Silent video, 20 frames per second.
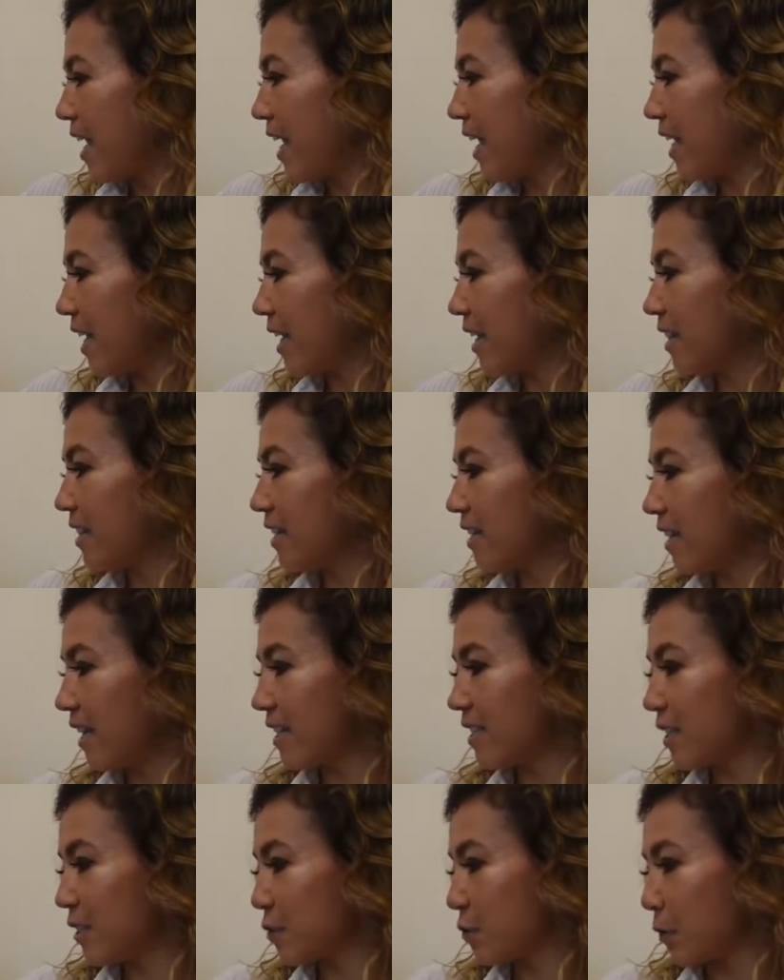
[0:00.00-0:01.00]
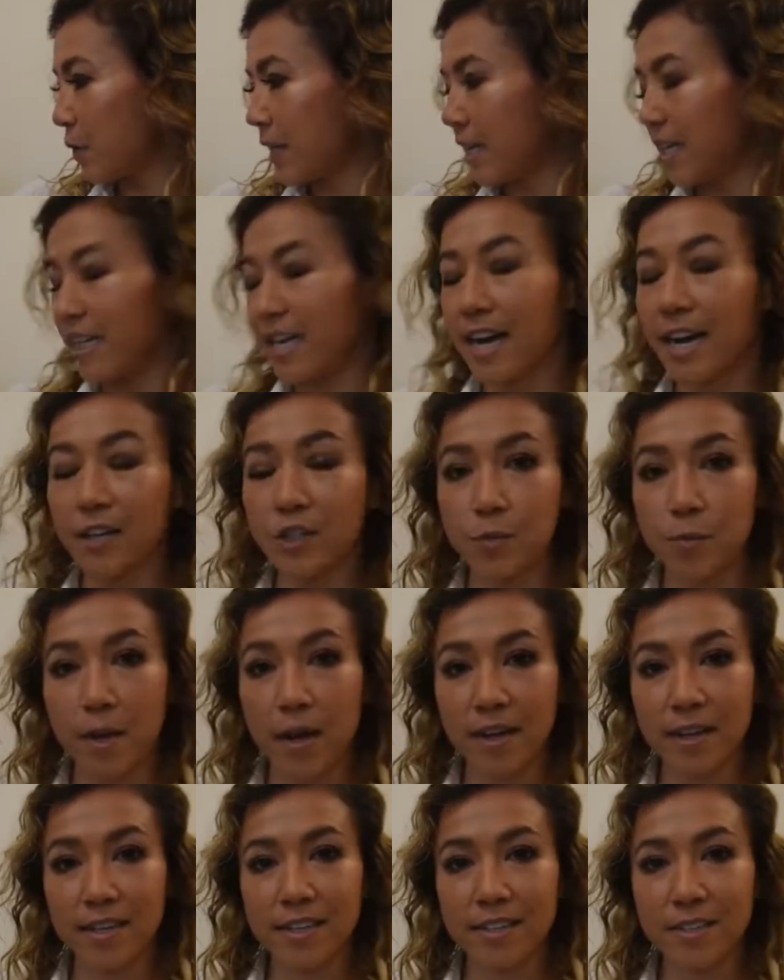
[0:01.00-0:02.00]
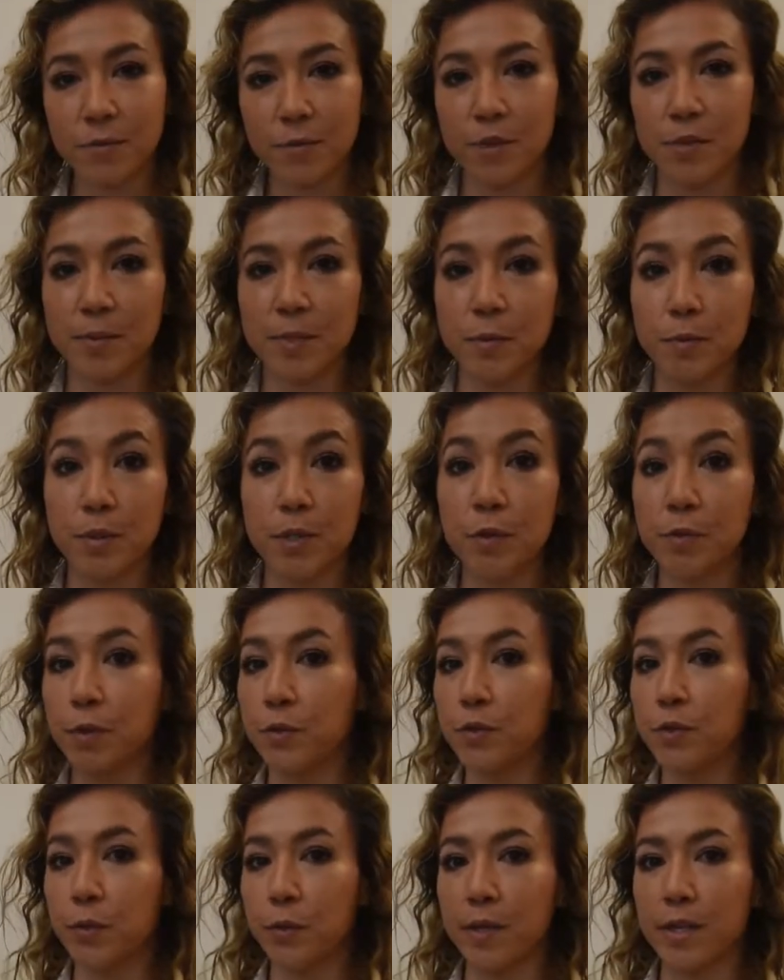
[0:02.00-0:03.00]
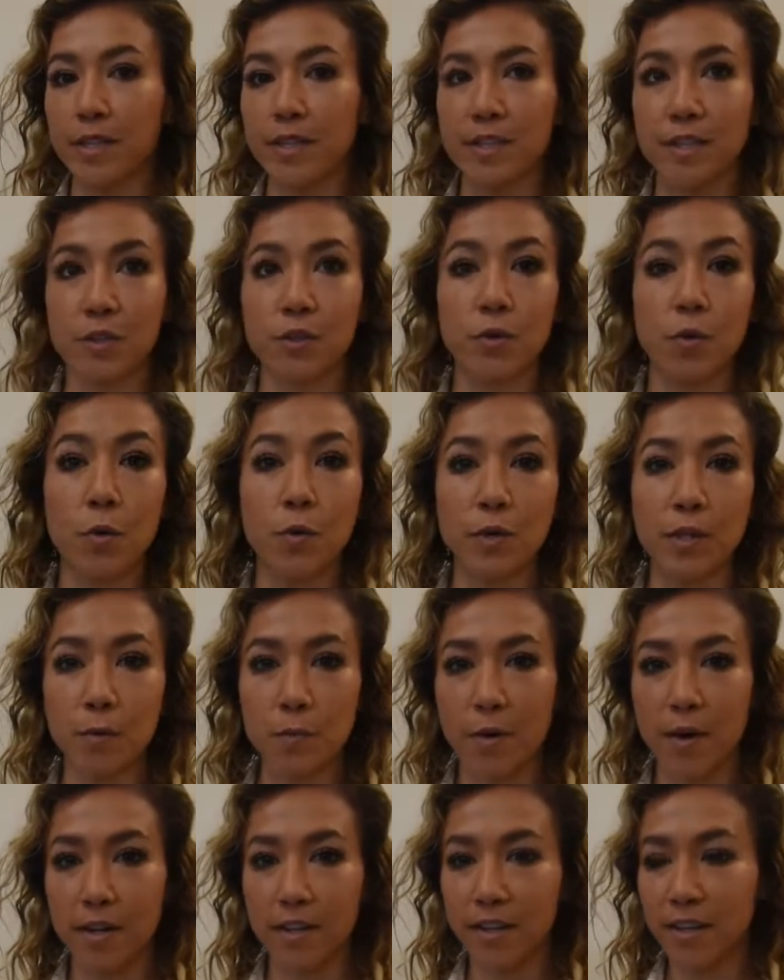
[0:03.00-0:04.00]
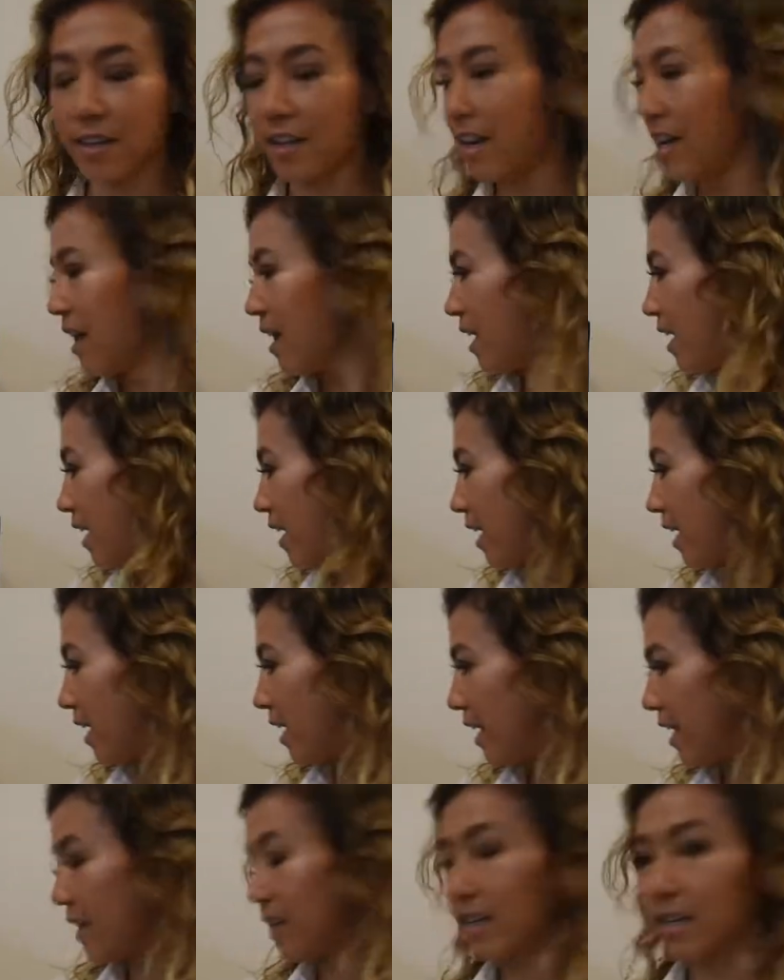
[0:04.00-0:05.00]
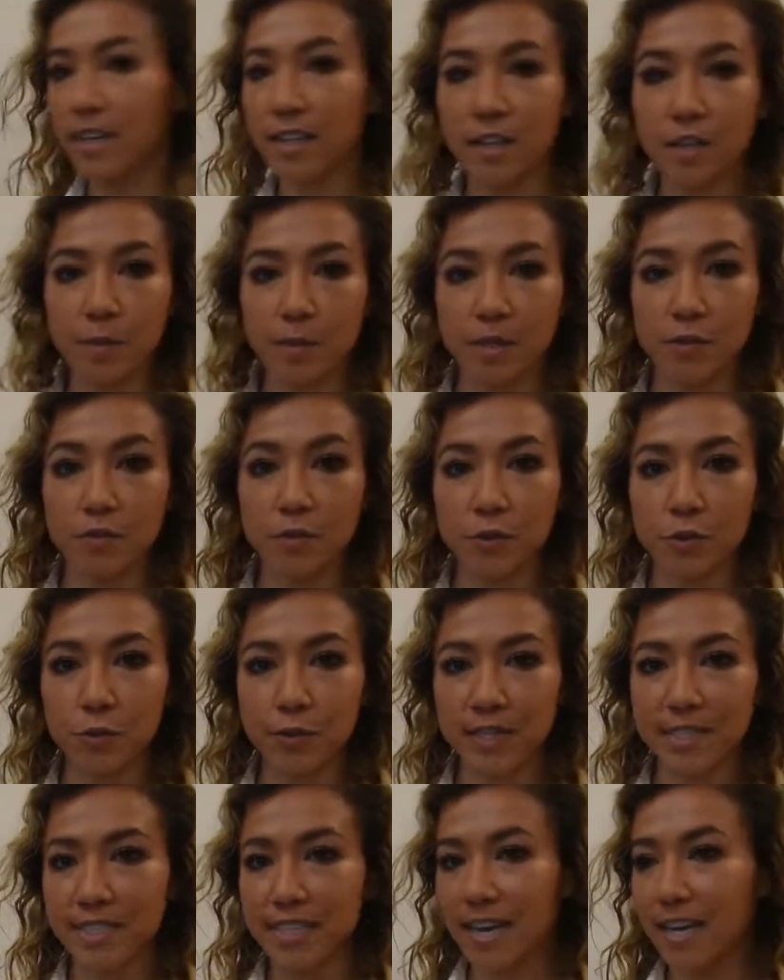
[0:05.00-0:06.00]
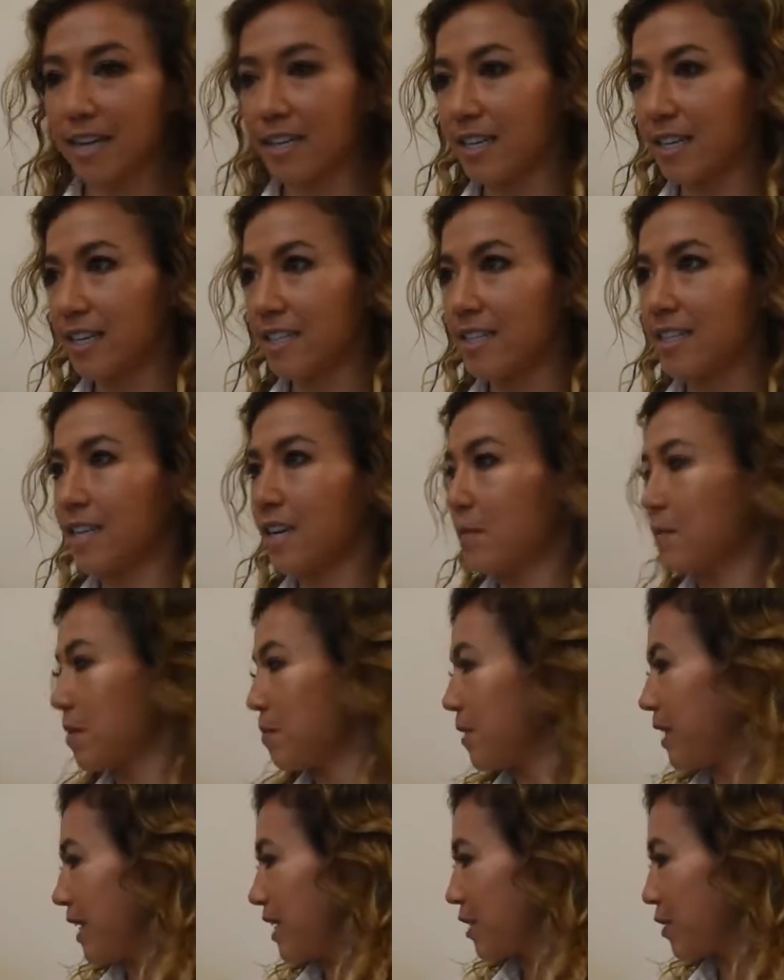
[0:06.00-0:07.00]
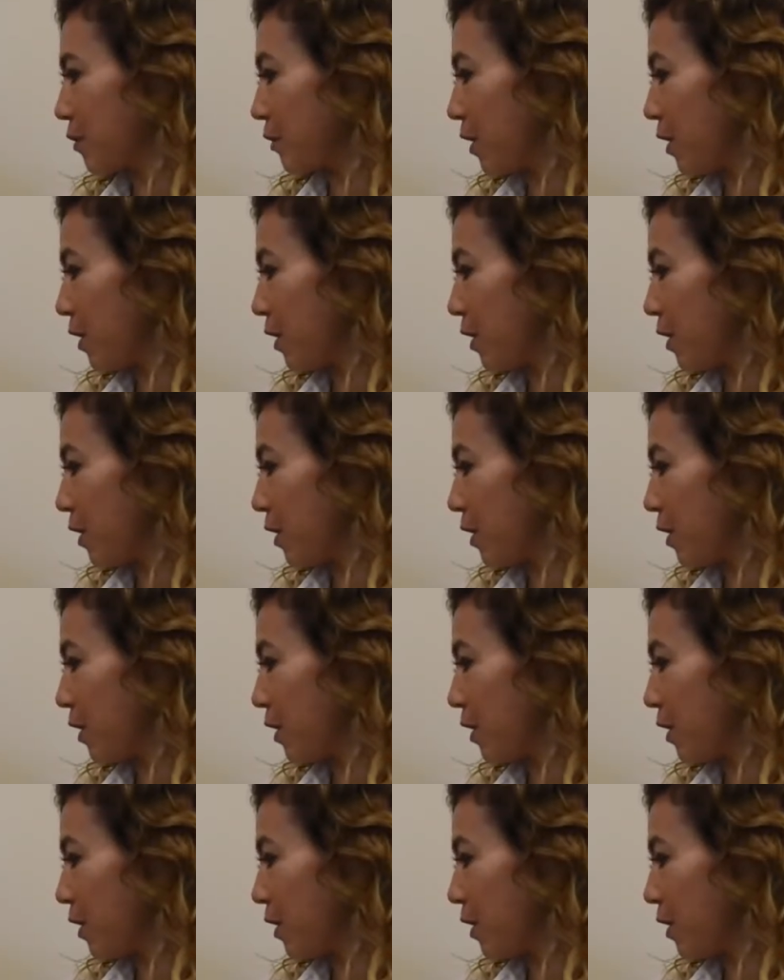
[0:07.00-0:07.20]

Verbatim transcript: and the lettuce is growing in hydroponics, which means we don't use soil. There's only water uh, and a little bit of nutrients added in to help the plants